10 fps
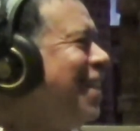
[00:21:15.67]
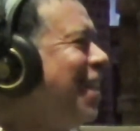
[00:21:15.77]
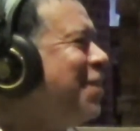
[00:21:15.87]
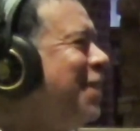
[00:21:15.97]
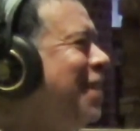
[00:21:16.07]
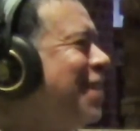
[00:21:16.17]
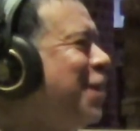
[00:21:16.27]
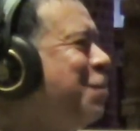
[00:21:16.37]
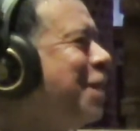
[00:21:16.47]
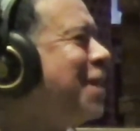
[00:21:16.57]
I'm going to
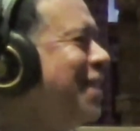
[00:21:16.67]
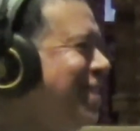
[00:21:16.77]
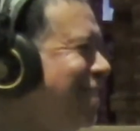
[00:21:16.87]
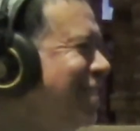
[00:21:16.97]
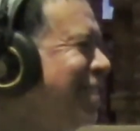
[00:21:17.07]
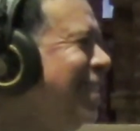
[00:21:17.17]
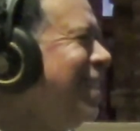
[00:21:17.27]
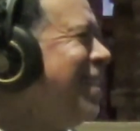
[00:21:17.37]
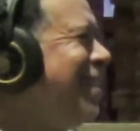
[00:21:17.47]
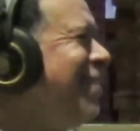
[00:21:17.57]
call my cousins
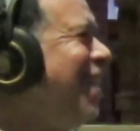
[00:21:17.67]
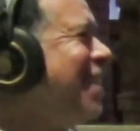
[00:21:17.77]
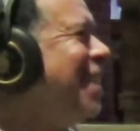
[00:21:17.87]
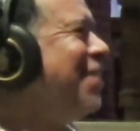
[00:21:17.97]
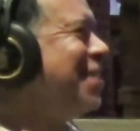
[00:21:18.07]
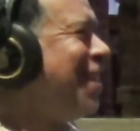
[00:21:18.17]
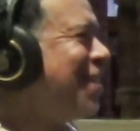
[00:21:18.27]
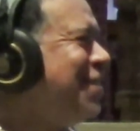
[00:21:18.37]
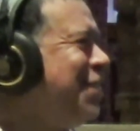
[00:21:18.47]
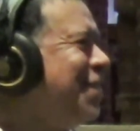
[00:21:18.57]
who I never
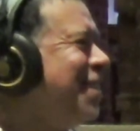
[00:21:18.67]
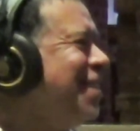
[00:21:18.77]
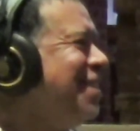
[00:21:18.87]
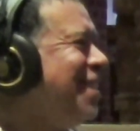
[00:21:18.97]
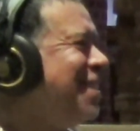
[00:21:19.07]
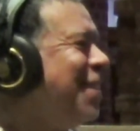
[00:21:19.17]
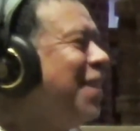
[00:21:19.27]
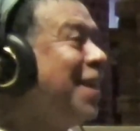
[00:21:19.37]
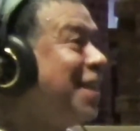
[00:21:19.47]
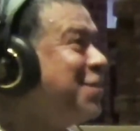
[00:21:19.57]
talked to for years at a time.
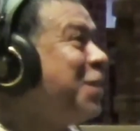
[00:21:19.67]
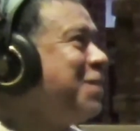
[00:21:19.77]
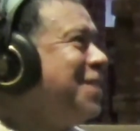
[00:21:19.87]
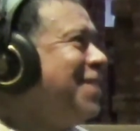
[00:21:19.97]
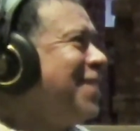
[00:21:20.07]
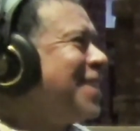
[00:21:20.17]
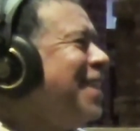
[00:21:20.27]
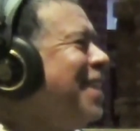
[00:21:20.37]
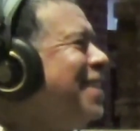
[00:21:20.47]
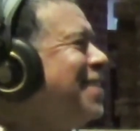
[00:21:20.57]
That's what I've been doing.
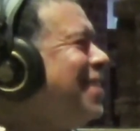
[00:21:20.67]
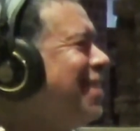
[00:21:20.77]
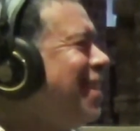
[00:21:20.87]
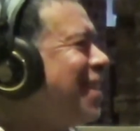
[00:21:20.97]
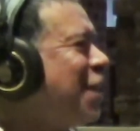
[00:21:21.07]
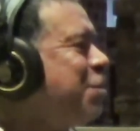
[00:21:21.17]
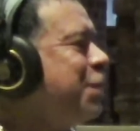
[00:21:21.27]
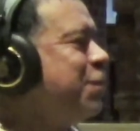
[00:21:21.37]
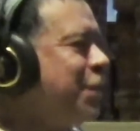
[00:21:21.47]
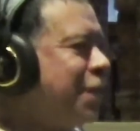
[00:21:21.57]
So like I've
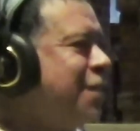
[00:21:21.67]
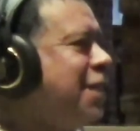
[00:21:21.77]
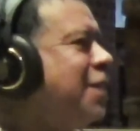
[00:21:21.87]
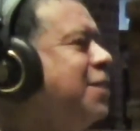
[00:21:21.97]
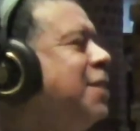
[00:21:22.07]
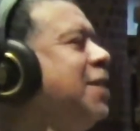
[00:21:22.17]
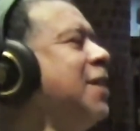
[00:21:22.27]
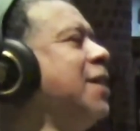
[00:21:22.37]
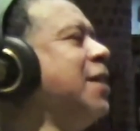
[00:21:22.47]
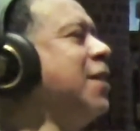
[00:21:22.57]
been
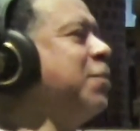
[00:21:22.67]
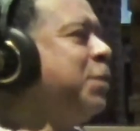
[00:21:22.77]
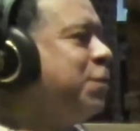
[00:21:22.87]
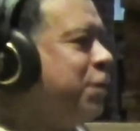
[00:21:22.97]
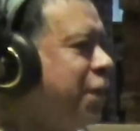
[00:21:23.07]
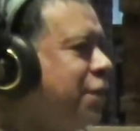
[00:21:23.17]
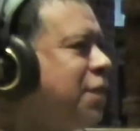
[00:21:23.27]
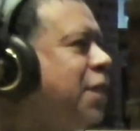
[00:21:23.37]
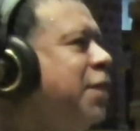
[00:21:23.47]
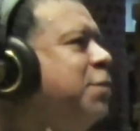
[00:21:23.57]
reconnecting, and I've been
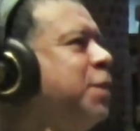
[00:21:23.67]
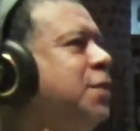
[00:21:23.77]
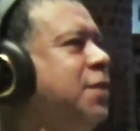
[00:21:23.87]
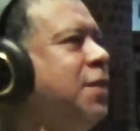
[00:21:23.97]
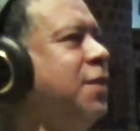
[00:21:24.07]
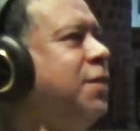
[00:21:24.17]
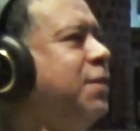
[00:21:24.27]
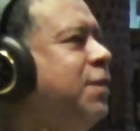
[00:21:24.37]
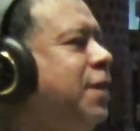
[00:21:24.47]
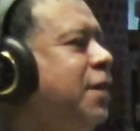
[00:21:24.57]
re-educating
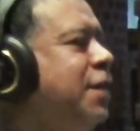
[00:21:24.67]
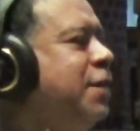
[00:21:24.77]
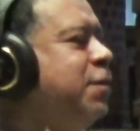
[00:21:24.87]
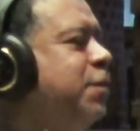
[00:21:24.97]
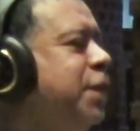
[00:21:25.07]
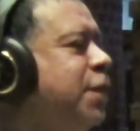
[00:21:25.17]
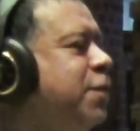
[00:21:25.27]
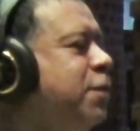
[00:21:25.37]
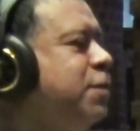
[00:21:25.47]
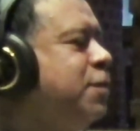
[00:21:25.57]
myself and reading
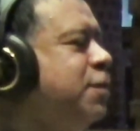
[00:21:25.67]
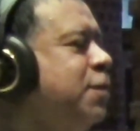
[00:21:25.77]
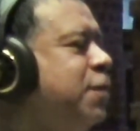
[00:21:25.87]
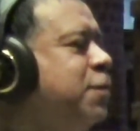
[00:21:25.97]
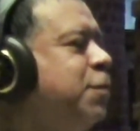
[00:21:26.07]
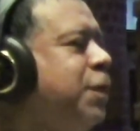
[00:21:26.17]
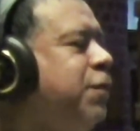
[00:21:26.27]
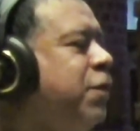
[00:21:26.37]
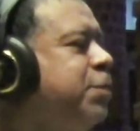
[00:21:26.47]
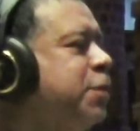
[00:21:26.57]
those
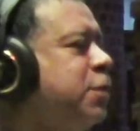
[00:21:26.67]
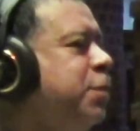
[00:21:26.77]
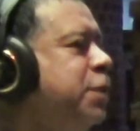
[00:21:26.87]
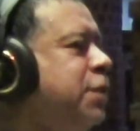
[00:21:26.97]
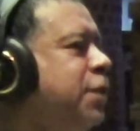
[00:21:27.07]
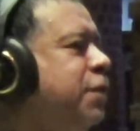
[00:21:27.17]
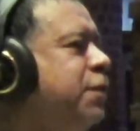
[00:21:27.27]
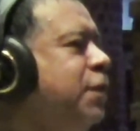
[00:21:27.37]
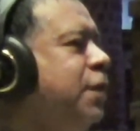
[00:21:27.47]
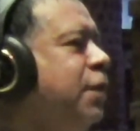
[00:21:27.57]
25 books on my shelf
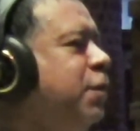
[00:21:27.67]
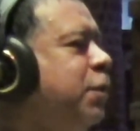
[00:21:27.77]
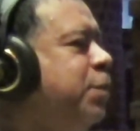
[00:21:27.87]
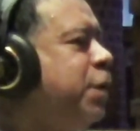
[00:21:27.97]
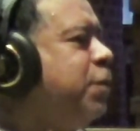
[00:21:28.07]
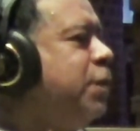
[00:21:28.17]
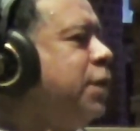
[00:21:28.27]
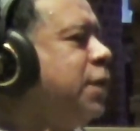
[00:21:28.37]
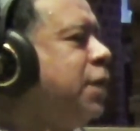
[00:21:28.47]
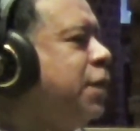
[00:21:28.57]
one by
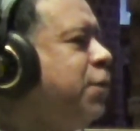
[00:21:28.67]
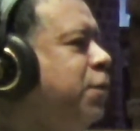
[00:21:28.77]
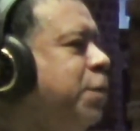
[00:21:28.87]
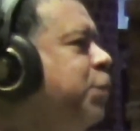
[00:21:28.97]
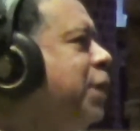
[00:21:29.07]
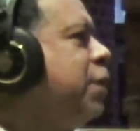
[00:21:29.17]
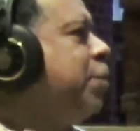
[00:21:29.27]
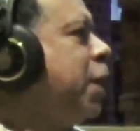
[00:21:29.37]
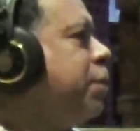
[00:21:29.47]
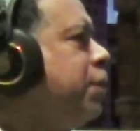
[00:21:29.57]
one and getting through. I'm reading the
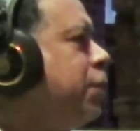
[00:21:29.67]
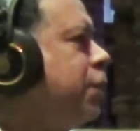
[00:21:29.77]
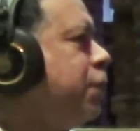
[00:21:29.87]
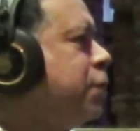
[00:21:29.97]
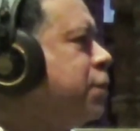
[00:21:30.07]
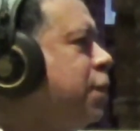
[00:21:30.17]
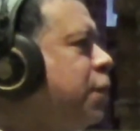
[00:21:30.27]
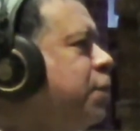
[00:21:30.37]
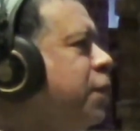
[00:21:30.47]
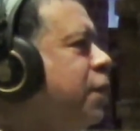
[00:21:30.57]
Bible for the first
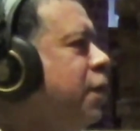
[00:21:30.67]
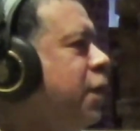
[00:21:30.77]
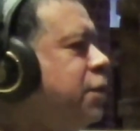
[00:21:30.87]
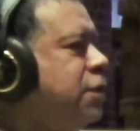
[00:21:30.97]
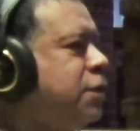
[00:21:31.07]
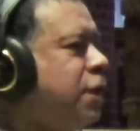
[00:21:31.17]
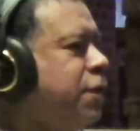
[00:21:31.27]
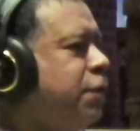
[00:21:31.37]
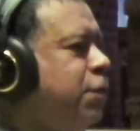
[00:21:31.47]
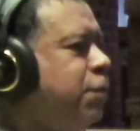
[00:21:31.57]
time. I just
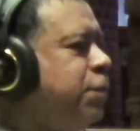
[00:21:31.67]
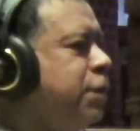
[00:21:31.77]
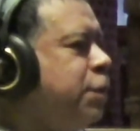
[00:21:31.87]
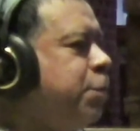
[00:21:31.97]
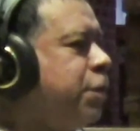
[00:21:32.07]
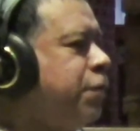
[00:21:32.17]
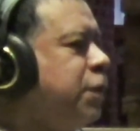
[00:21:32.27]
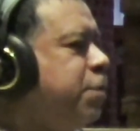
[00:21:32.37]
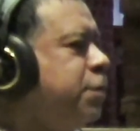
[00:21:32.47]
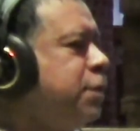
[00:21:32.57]
got through with the book of
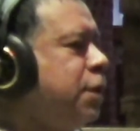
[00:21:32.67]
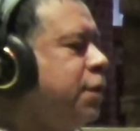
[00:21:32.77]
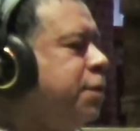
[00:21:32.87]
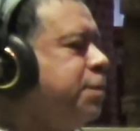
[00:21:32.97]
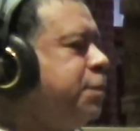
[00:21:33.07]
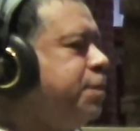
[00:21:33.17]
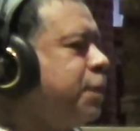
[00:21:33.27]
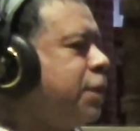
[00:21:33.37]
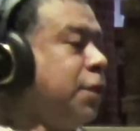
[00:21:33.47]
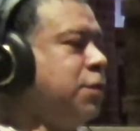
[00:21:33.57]
Numbers
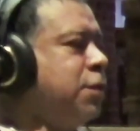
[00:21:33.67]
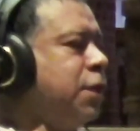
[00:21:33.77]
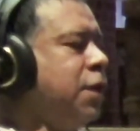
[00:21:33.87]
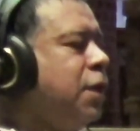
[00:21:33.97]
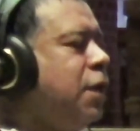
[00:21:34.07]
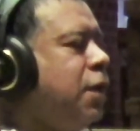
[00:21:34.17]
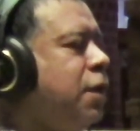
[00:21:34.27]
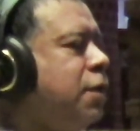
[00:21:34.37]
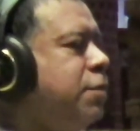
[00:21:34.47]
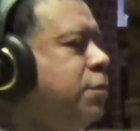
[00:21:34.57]
yesterday
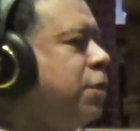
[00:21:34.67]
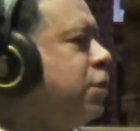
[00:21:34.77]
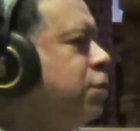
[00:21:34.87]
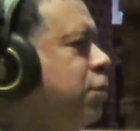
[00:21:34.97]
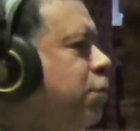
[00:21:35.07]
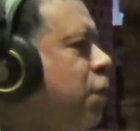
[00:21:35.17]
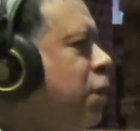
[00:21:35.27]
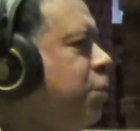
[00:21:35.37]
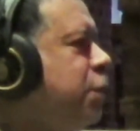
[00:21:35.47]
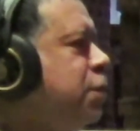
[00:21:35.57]
and starting
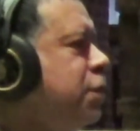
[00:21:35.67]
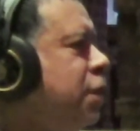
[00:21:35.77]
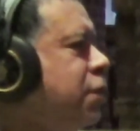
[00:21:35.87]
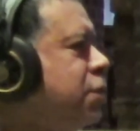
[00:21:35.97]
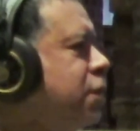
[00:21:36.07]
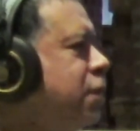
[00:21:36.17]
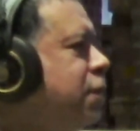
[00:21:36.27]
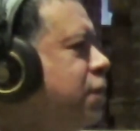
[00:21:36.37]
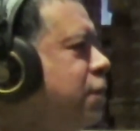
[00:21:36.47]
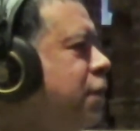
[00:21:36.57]
Deuteronomy today.
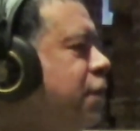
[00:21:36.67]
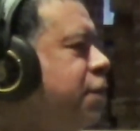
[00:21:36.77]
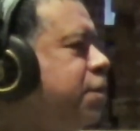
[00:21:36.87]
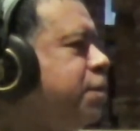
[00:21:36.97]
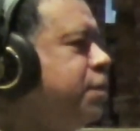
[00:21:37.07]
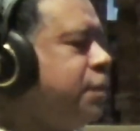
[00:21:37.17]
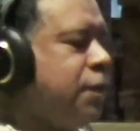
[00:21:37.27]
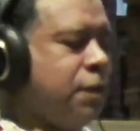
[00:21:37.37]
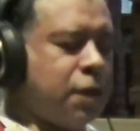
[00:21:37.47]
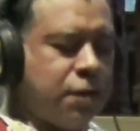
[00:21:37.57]
So
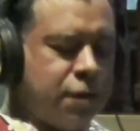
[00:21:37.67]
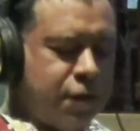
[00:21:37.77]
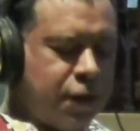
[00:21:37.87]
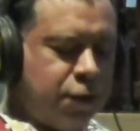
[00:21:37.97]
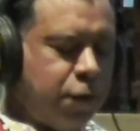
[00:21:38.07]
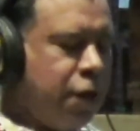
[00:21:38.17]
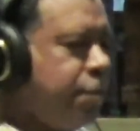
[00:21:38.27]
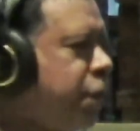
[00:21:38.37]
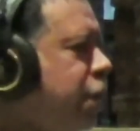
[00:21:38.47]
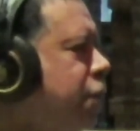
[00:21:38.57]
that's where
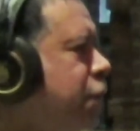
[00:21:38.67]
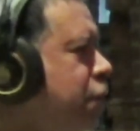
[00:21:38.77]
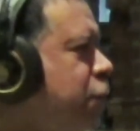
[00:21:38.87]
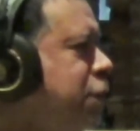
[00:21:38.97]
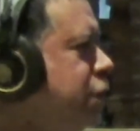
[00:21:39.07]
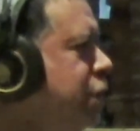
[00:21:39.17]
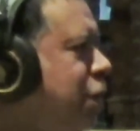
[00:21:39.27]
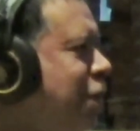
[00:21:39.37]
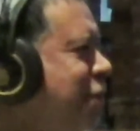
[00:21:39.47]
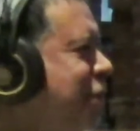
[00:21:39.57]
I'm at. I go, what's in
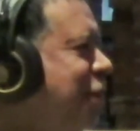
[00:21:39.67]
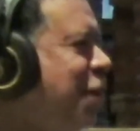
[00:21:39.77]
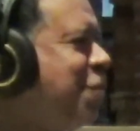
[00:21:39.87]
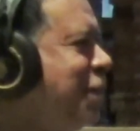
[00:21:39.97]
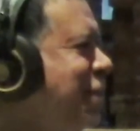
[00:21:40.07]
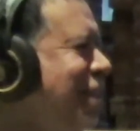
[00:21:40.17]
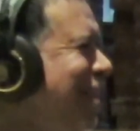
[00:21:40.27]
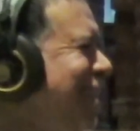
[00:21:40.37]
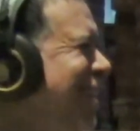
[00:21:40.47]
there? I want to see.